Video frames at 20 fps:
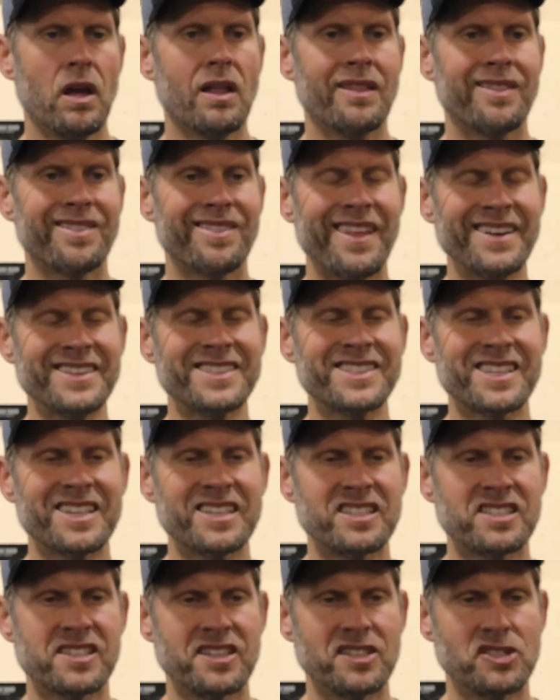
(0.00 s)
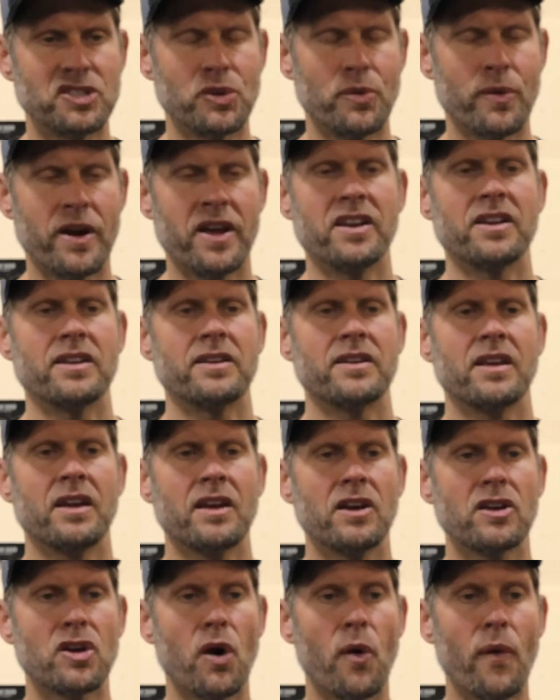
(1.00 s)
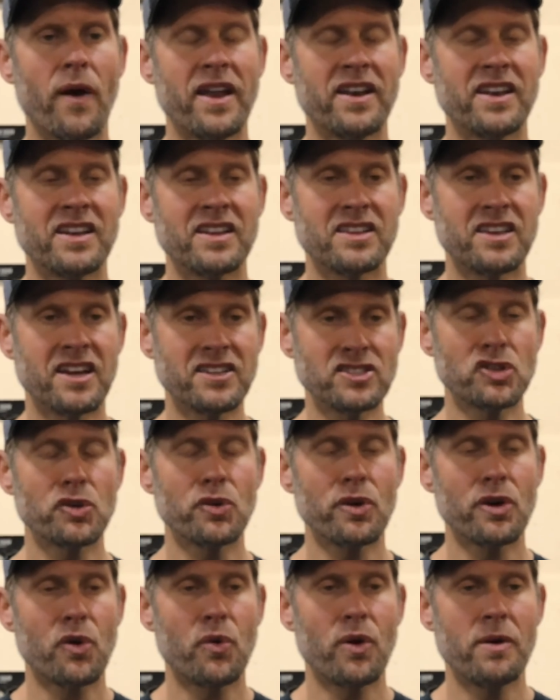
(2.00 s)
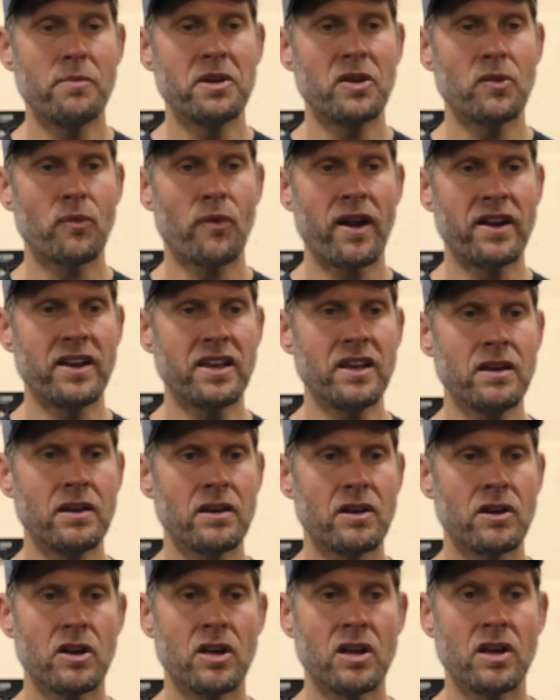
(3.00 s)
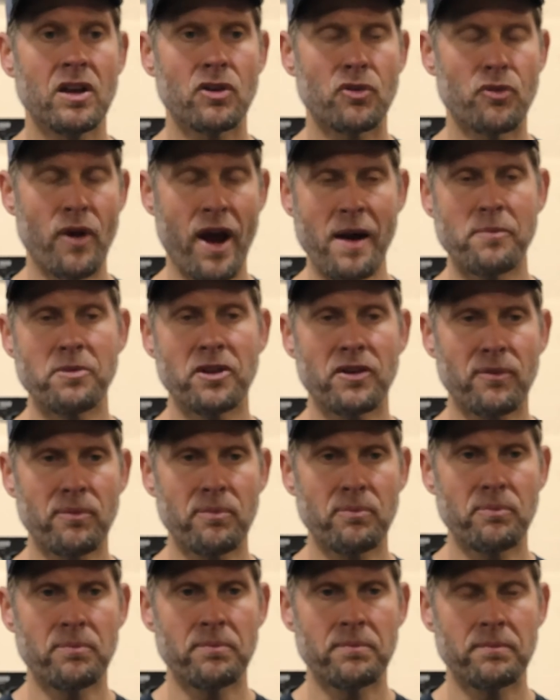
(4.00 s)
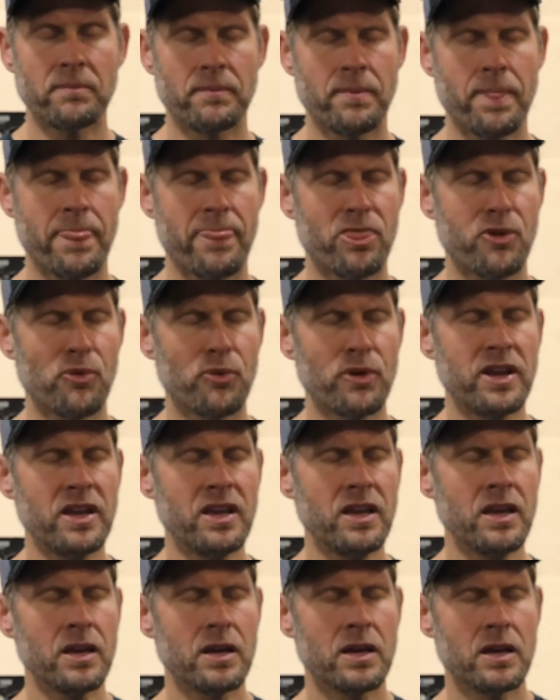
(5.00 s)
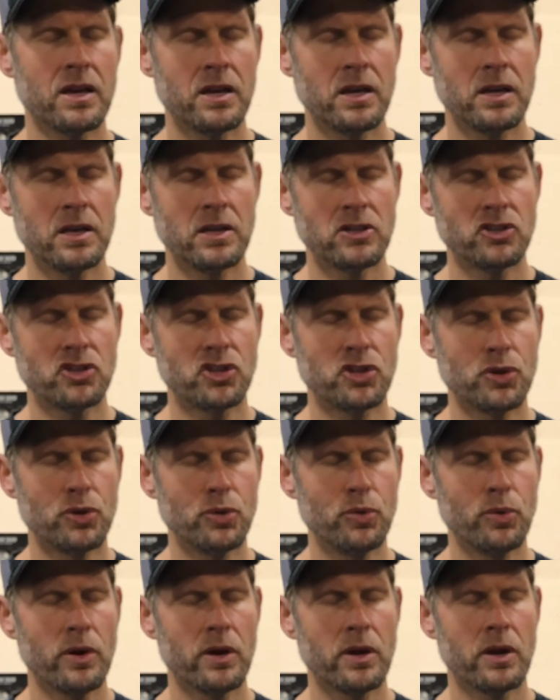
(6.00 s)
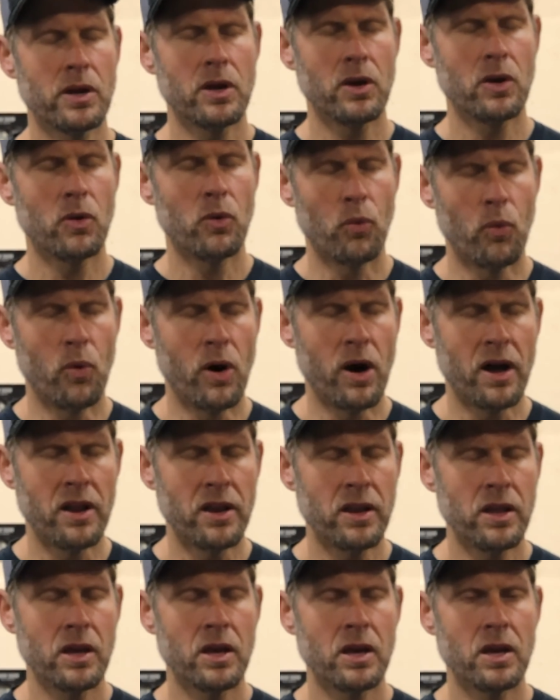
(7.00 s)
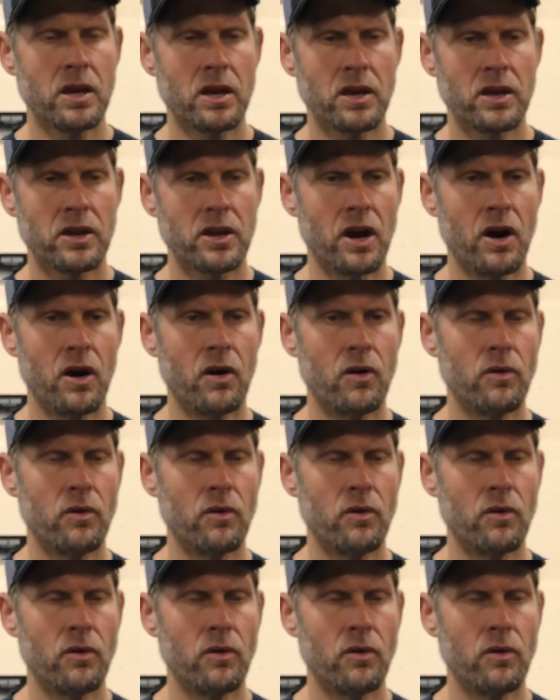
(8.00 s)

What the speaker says: Let's get situated. Go ahead and get your equipment ready. Grab your 3, 2, 1, go.